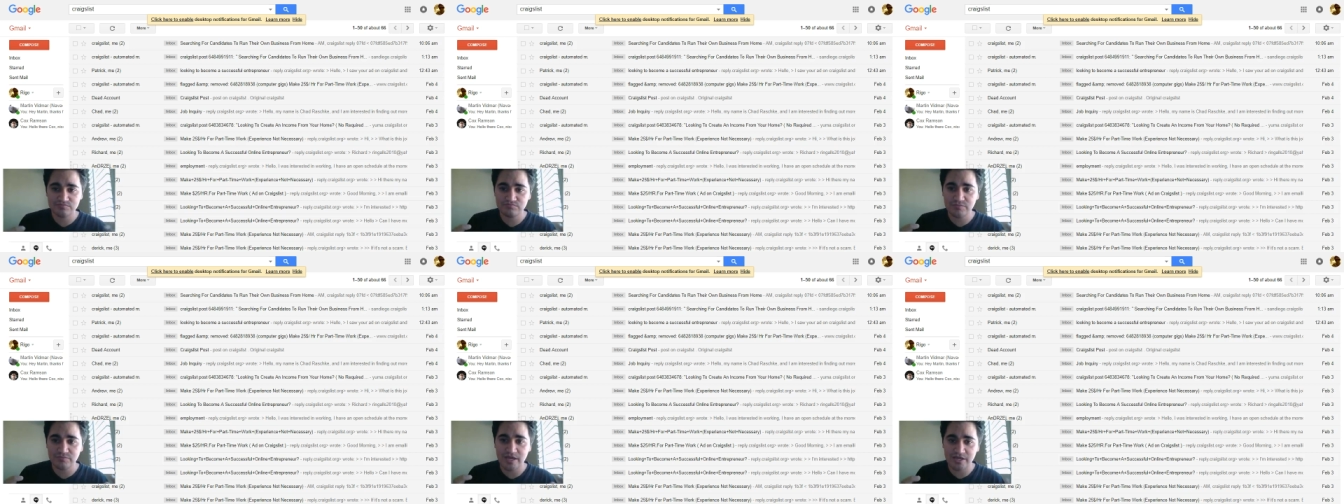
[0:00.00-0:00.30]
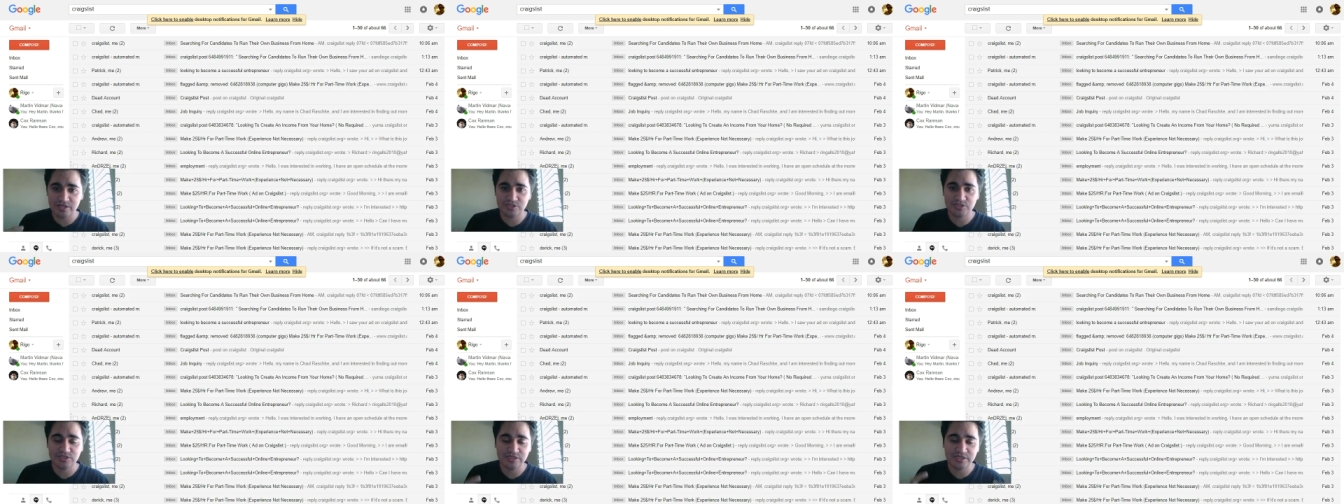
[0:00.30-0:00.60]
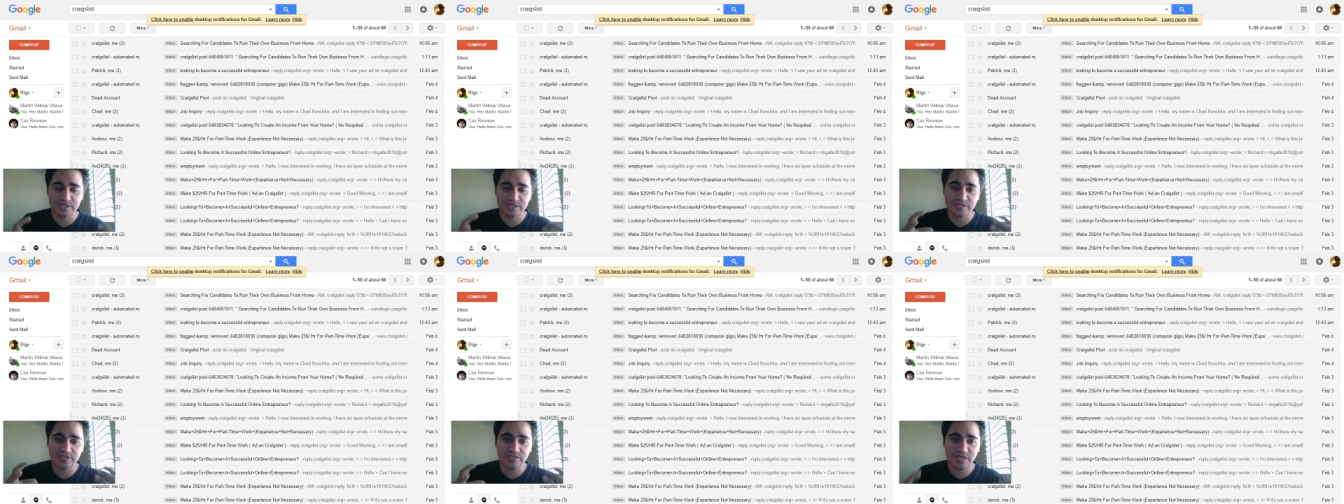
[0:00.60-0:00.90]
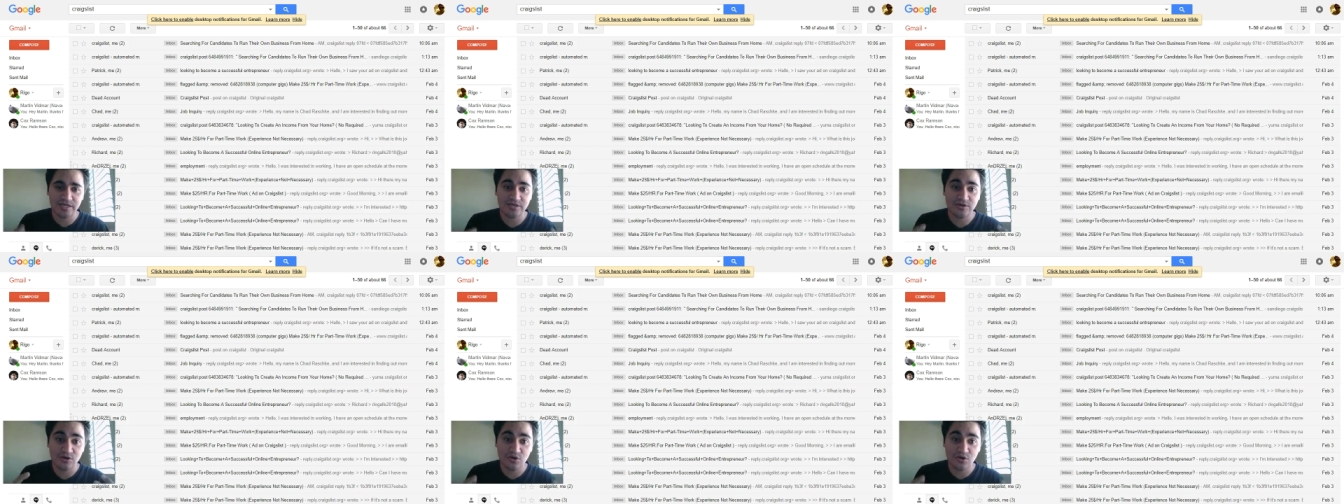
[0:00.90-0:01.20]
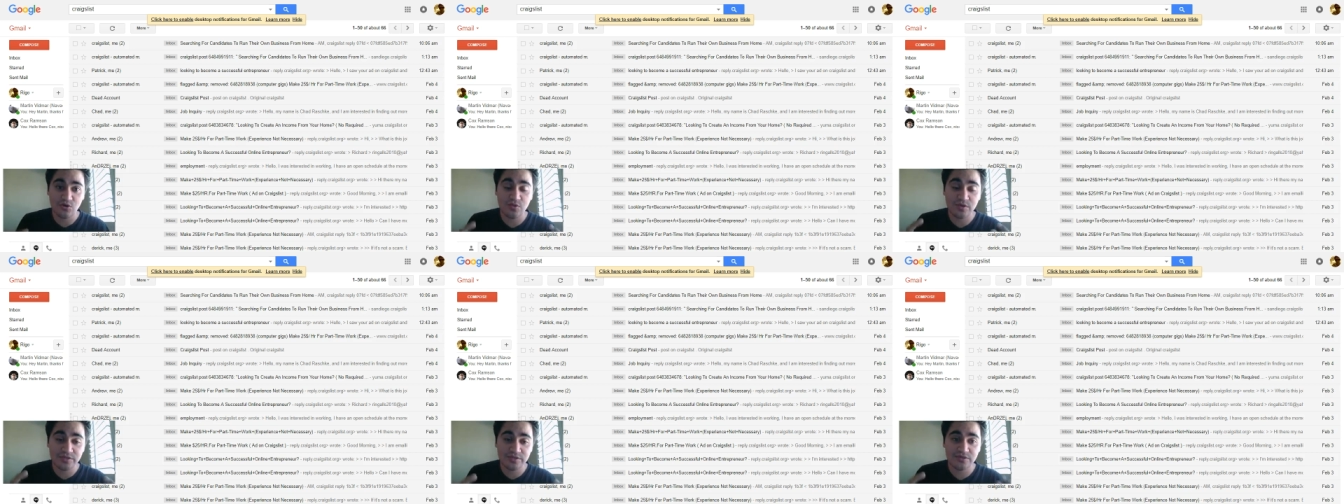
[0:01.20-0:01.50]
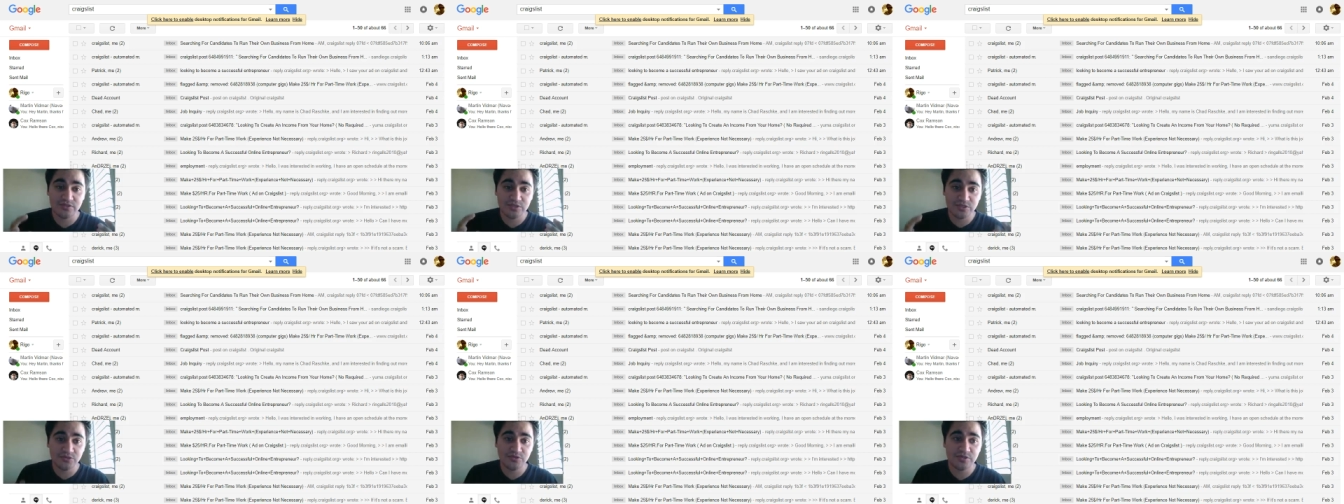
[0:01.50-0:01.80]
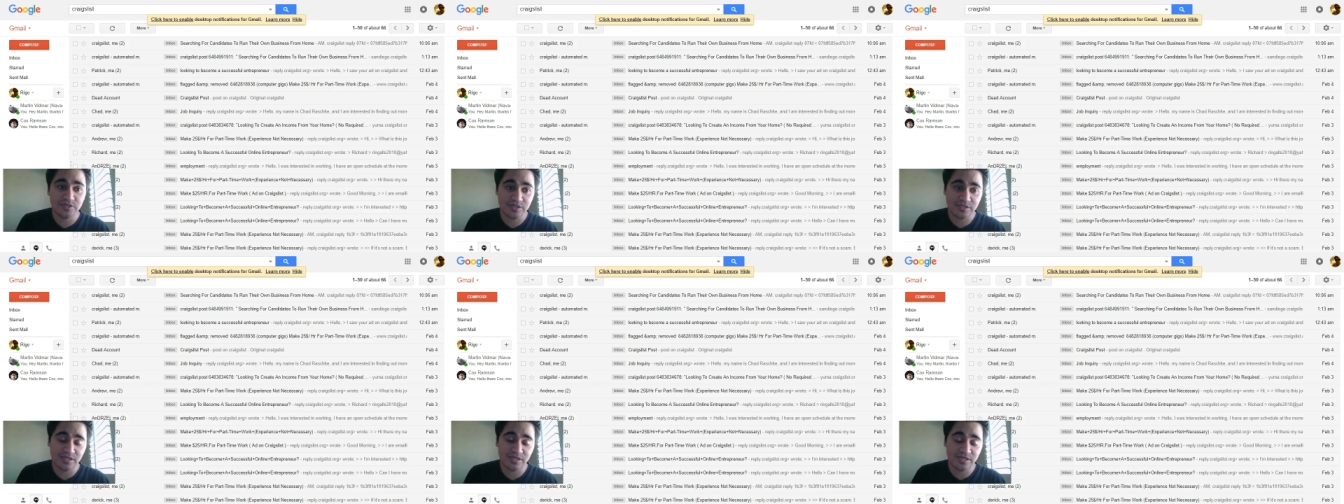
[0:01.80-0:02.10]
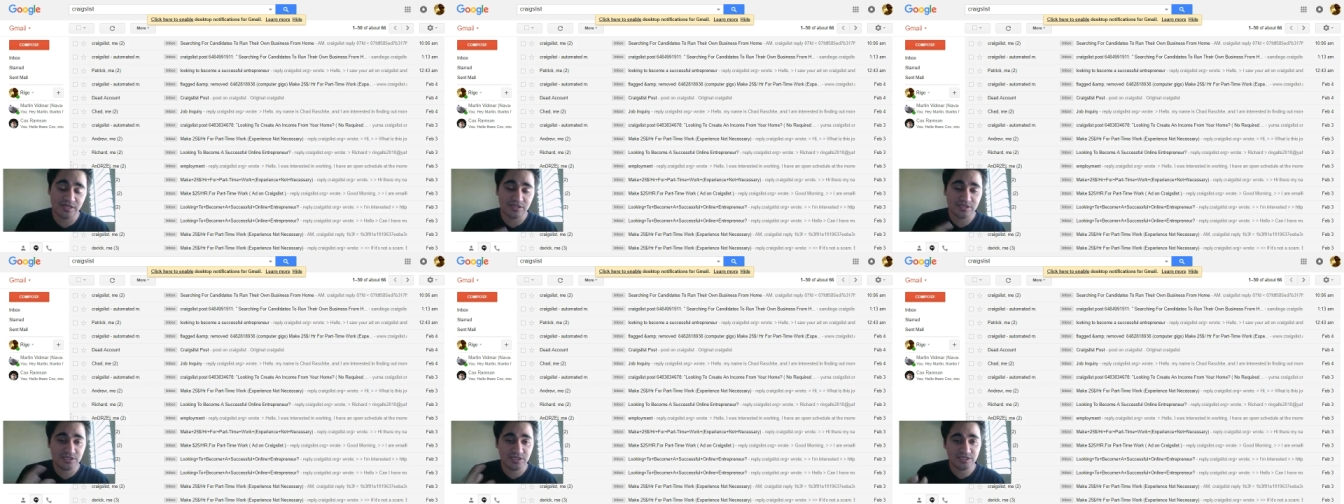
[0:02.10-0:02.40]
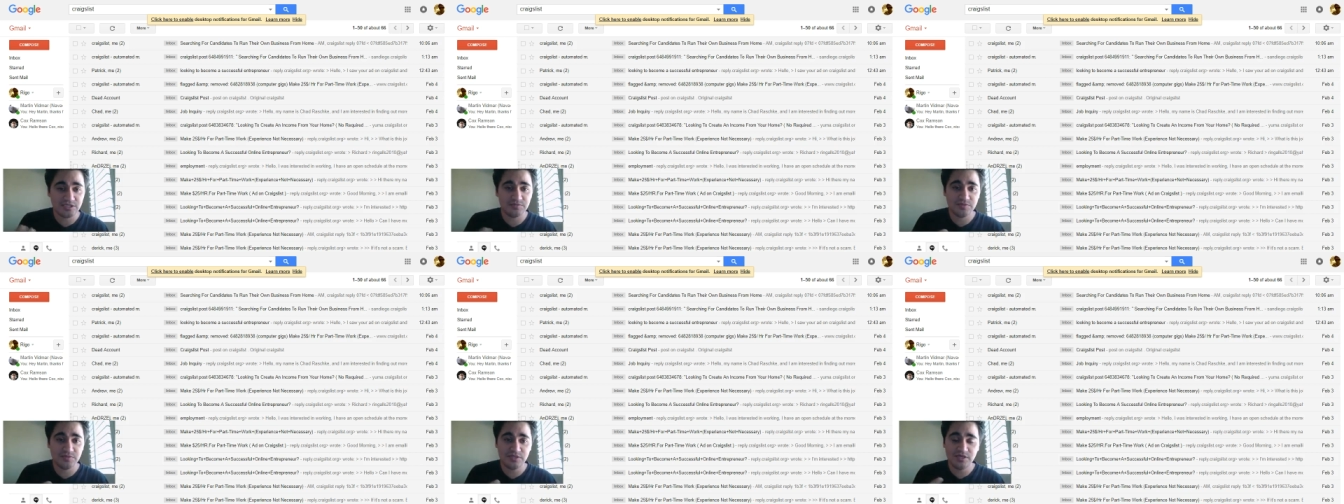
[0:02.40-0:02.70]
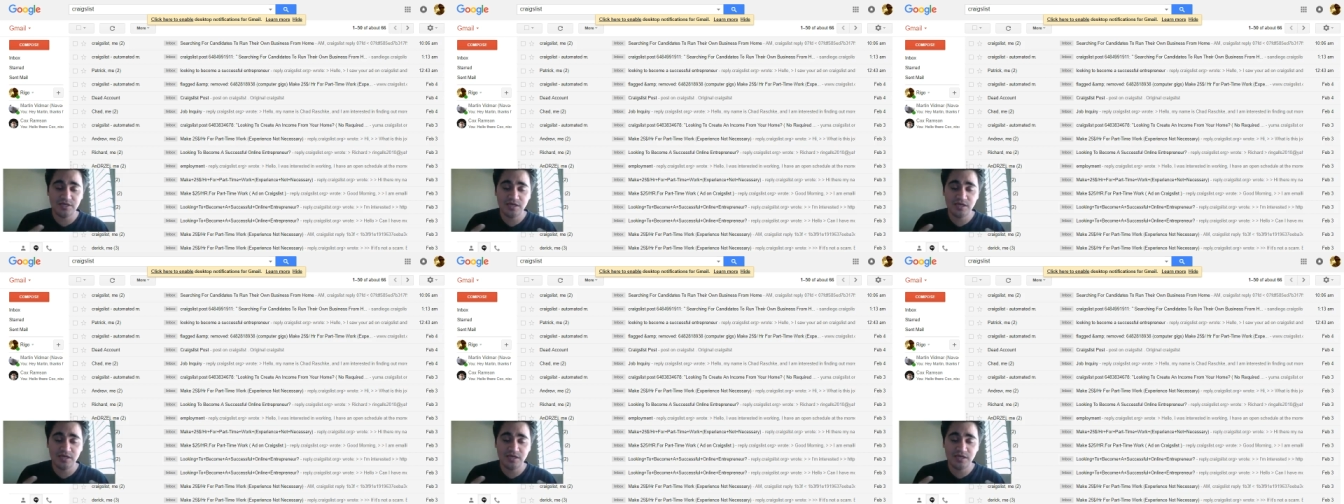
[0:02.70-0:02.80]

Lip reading: actually they know what they're doing, and they can teach me